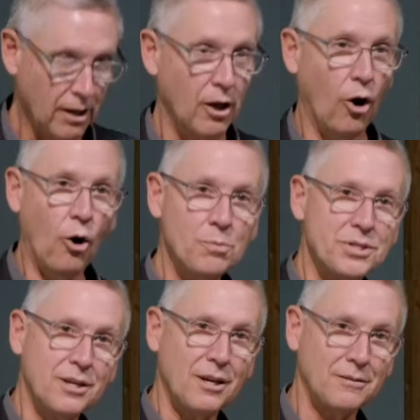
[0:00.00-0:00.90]

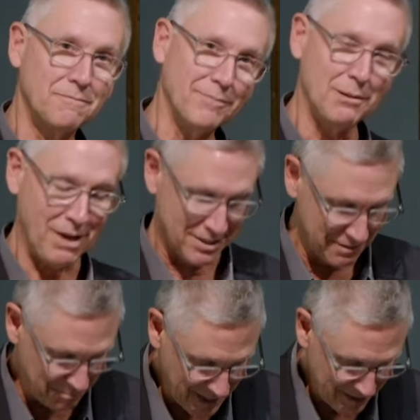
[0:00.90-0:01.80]
Olmsted and
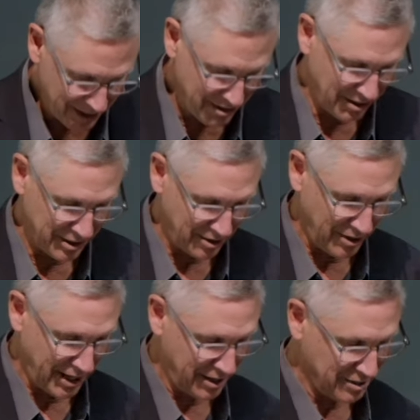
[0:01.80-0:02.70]
Maximilian, on the other
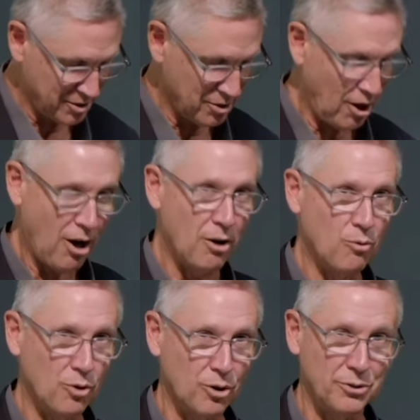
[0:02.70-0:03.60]
hand, saw a
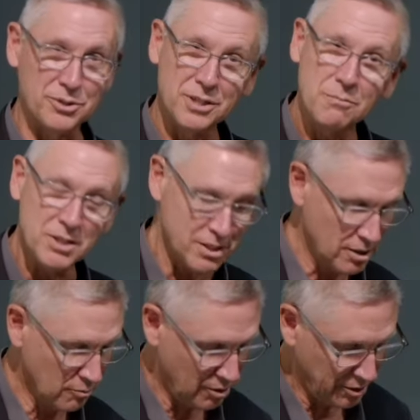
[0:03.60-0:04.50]
world or seemed to see
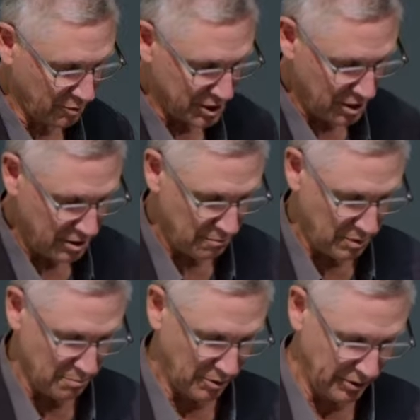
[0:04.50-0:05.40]
a world in which Indian
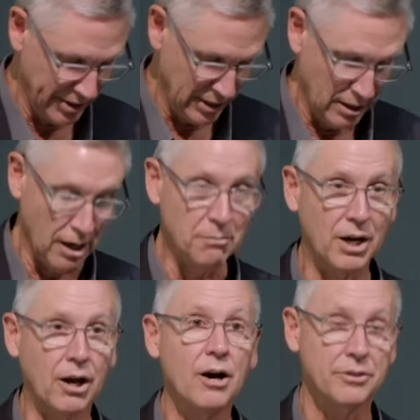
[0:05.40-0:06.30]
people,
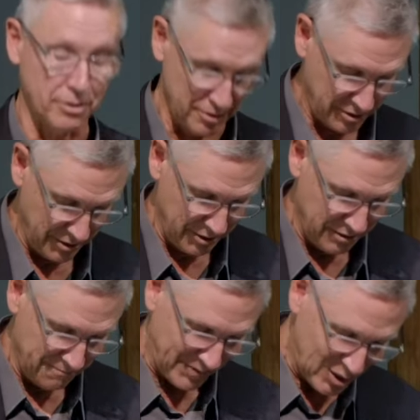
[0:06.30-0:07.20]
among others,
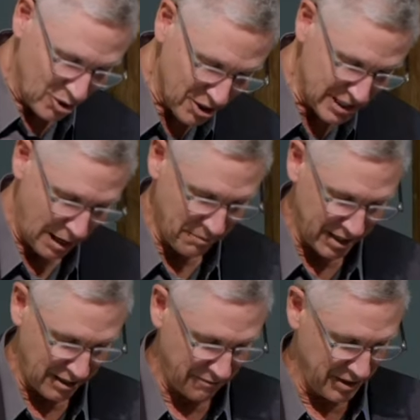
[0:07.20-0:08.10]
could not, by
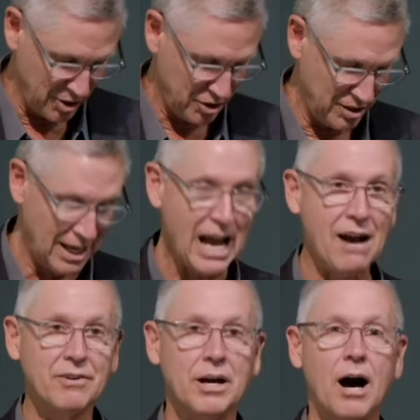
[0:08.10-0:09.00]
definition,
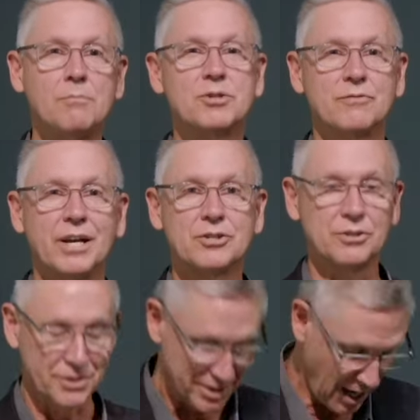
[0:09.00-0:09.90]
have an
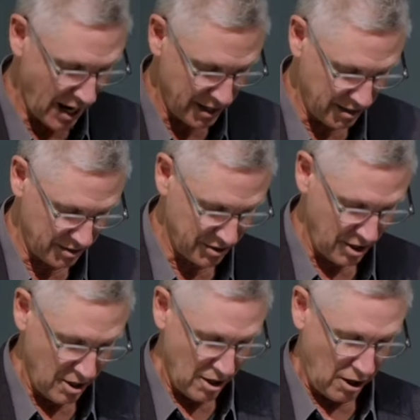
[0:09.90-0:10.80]
observational science
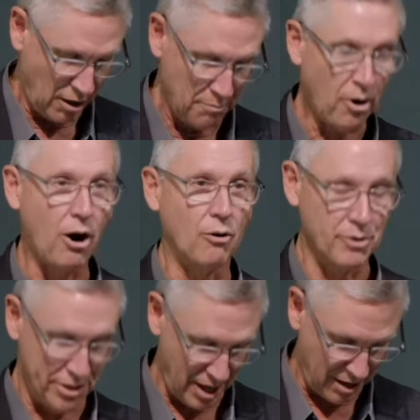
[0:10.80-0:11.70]
on par
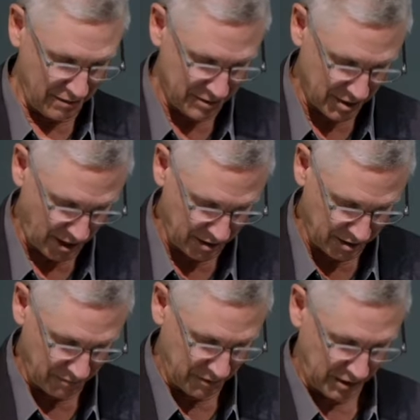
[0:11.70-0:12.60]
with that of
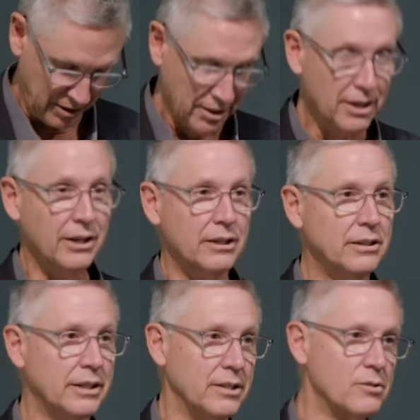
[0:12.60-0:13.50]
scientific
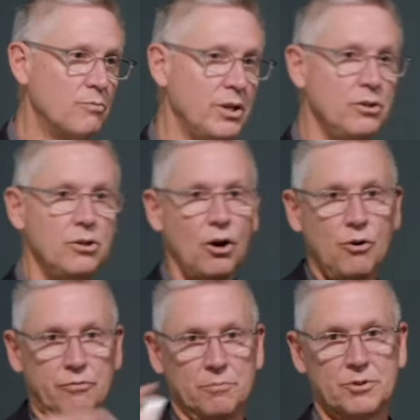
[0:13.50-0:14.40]
elites. We
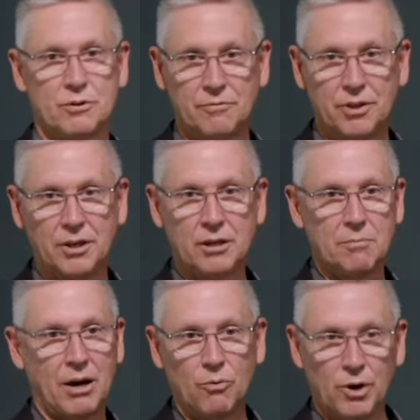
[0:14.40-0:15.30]
know from sort of thinking
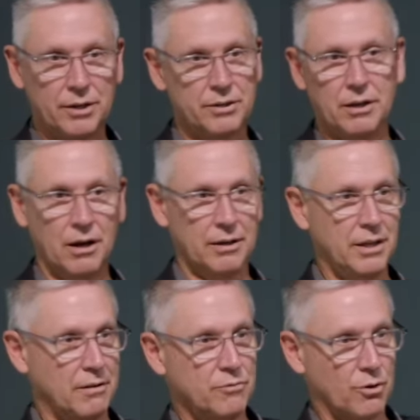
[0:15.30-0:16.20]
about what uh,
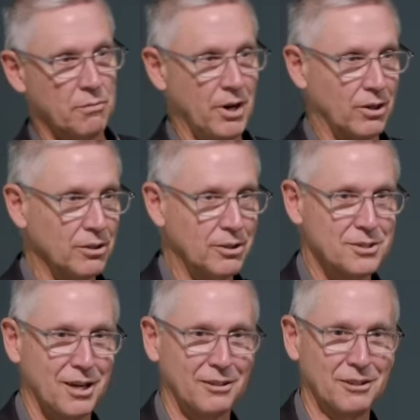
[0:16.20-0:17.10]
Native North America looks
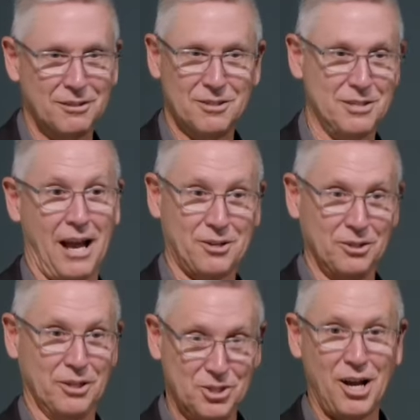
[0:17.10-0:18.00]
like that this is
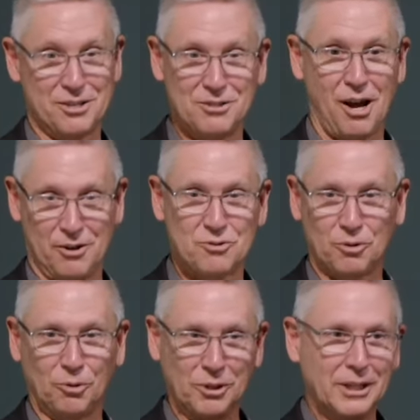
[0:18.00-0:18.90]
actually just not
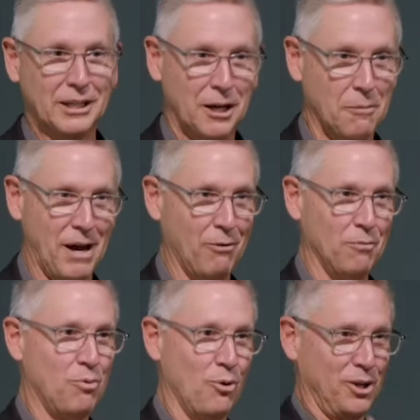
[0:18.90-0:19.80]
true. Um, I
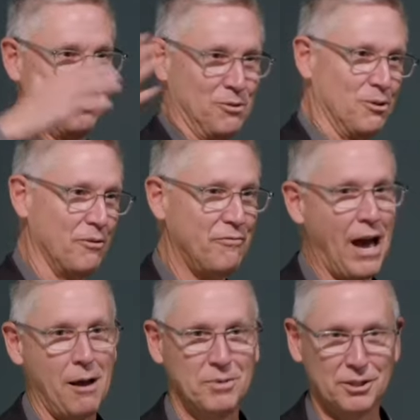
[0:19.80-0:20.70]
would point you to the
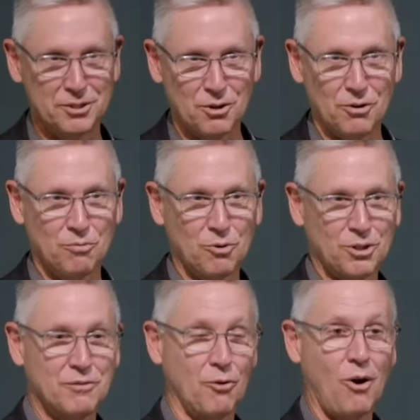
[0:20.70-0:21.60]
fabulous
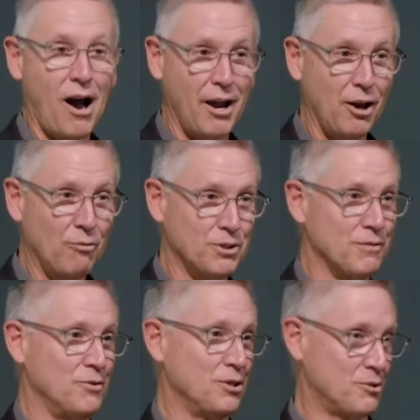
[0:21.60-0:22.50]
earthworks of Ohio, which
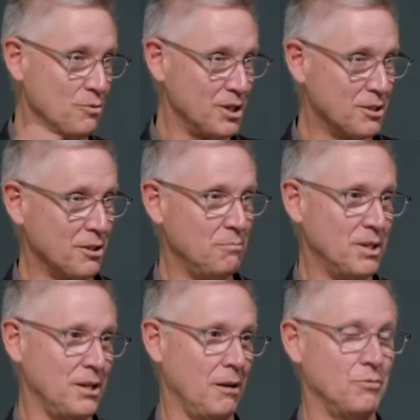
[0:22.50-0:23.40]
have just recently
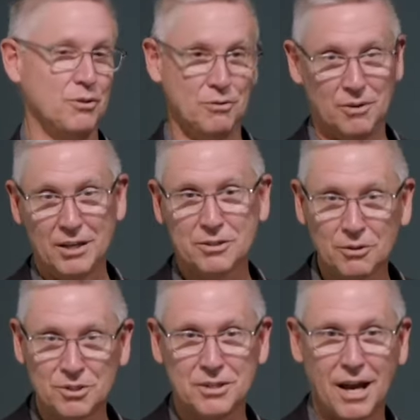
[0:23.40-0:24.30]
been named to
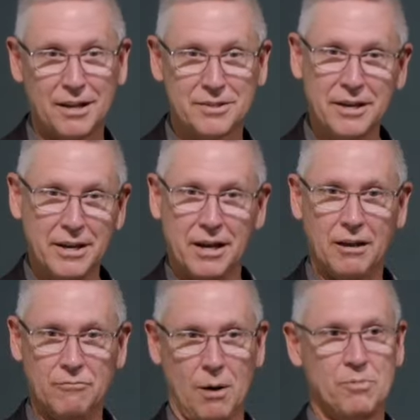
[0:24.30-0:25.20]
UNESCO status
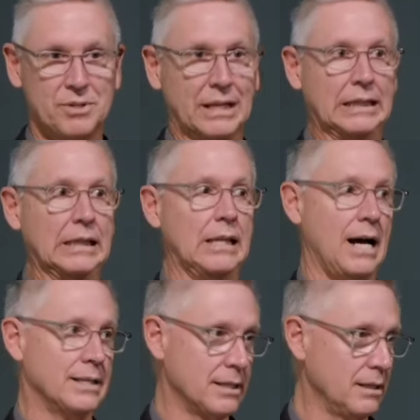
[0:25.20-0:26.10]
and represent
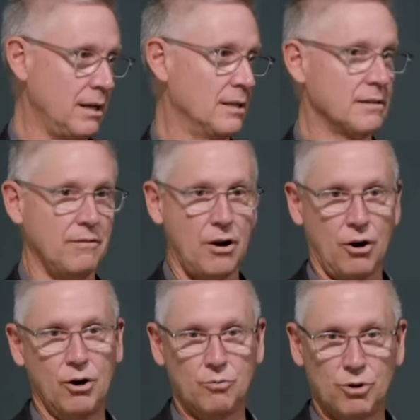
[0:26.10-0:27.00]
lots and lots of
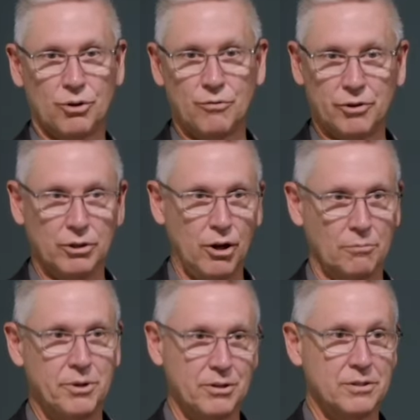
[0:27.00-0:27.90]
hard work over long
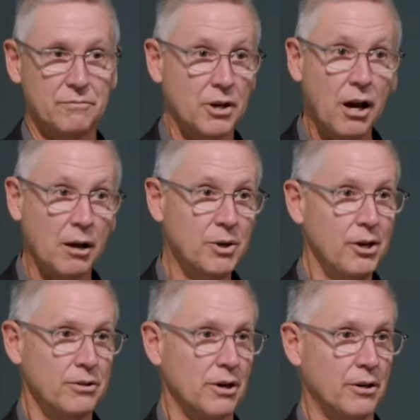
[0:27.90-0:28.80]
periods of time
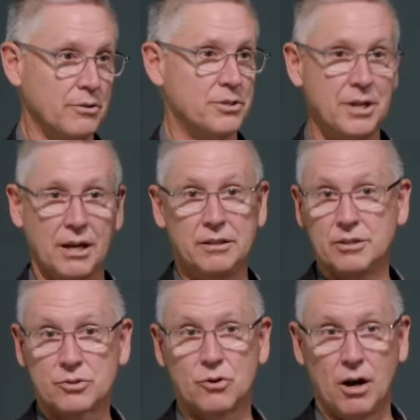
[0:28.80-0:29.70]
to understand the
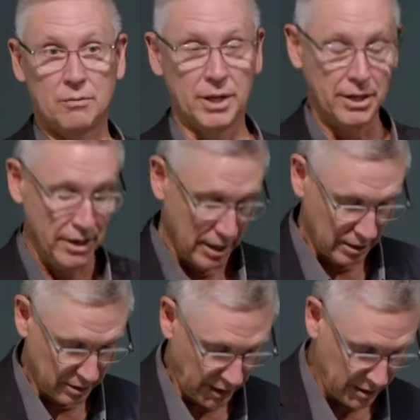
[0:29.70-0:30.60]
astronomy and
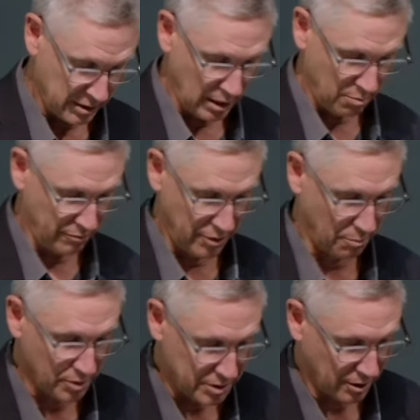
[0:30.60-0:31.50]
the landscape of their
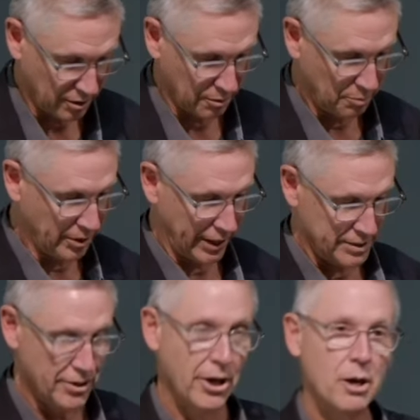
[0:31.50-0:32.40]
particular
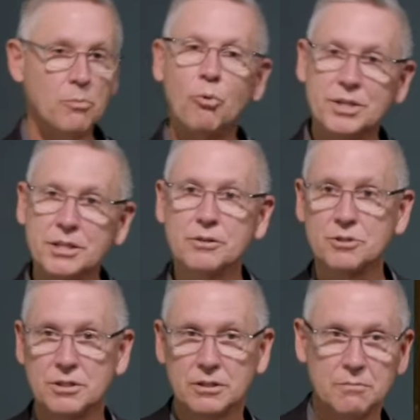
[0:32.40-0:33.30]
place. But what's
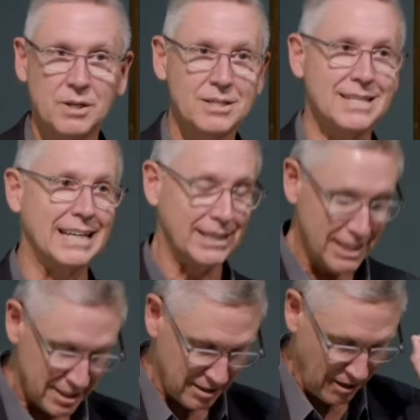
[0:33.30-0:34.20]
interesting to me is that at
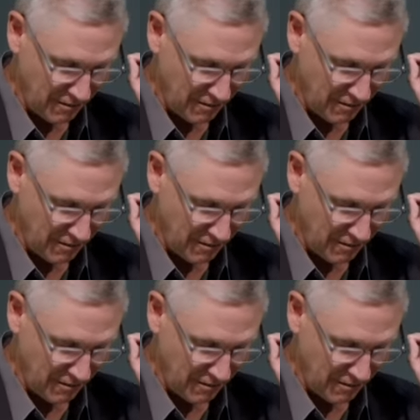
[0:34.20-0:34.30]
least